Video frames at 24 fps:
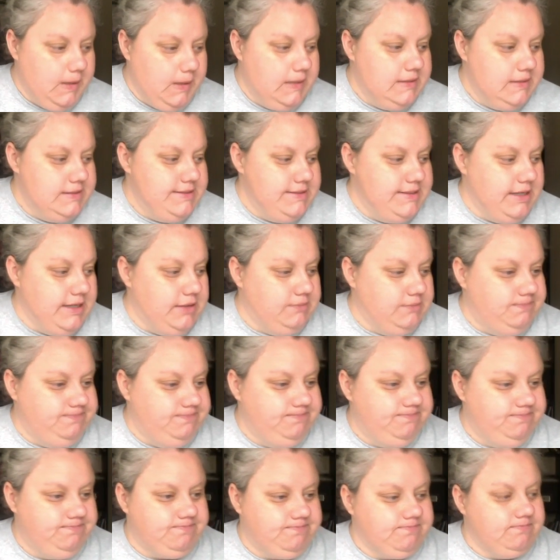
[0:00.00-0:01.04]
So,
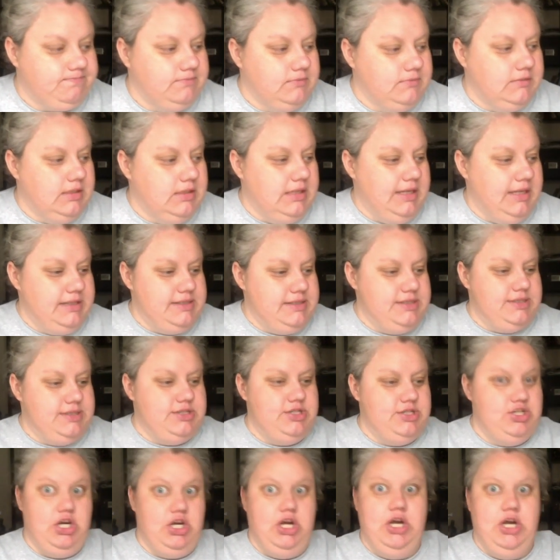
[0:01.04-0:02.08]
let's
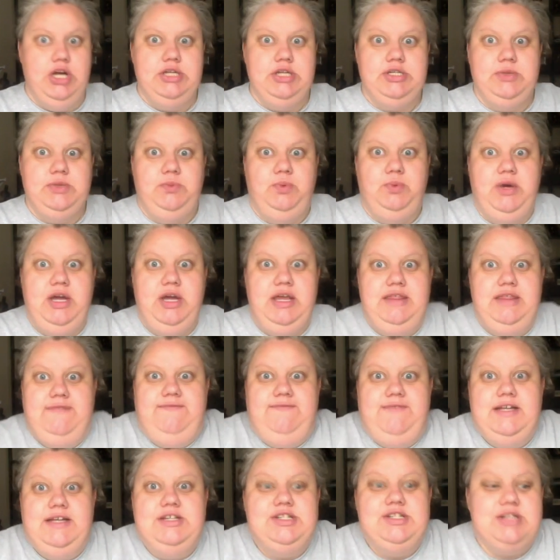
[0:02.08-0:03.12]
start with finished